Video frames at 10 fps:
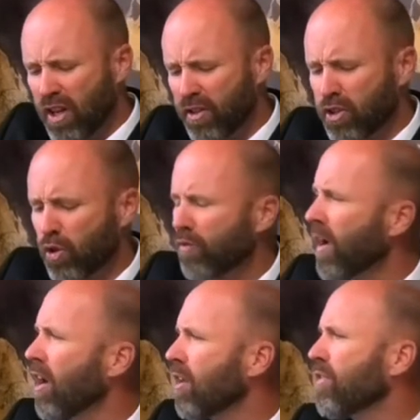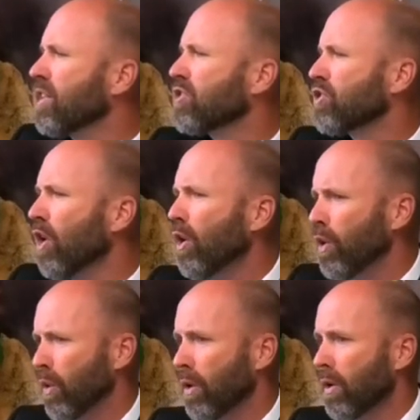the travail of his
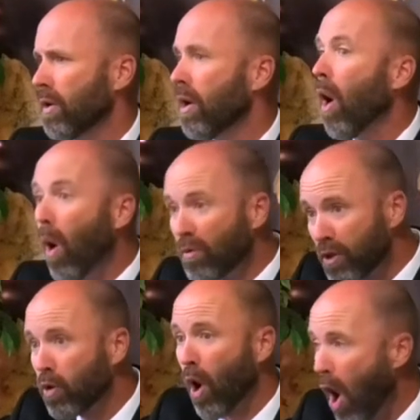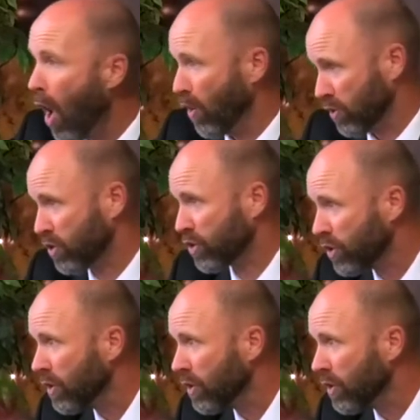soul? On the cross.